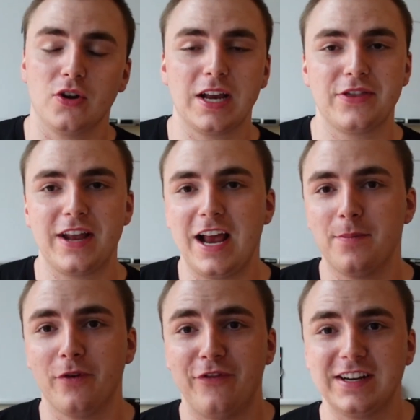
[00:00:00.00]
know, I got that
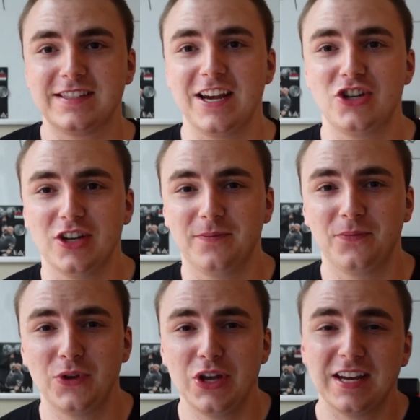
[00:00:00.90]
hyper
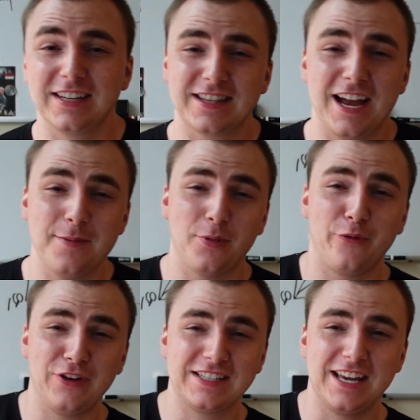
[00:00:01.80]
fixation, got the hyper
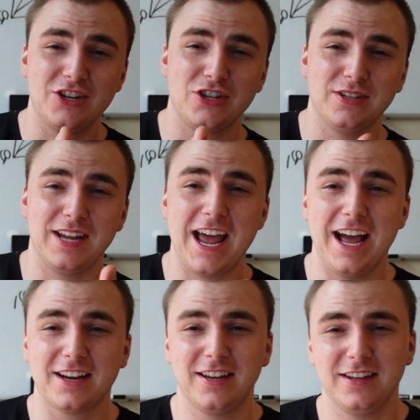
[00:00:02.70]
fixation
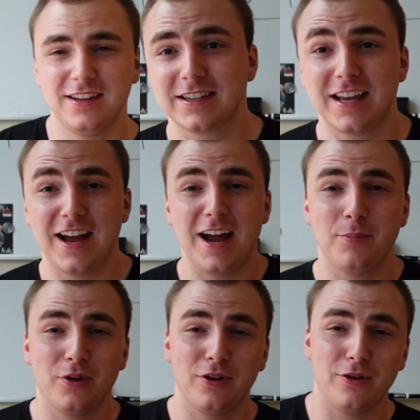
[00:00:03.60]
hack got that
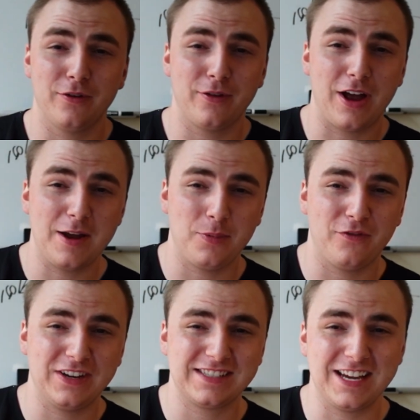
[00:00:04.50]
hyper hyper
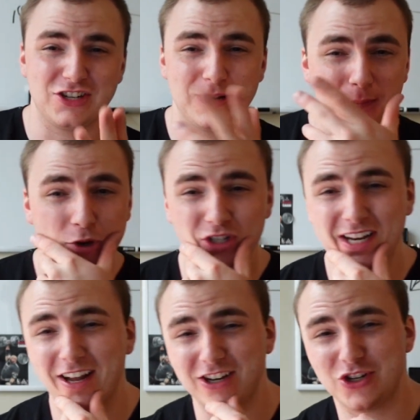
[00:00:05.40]
fixation
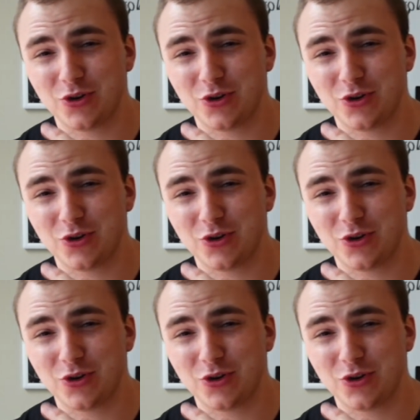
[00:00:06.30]
personality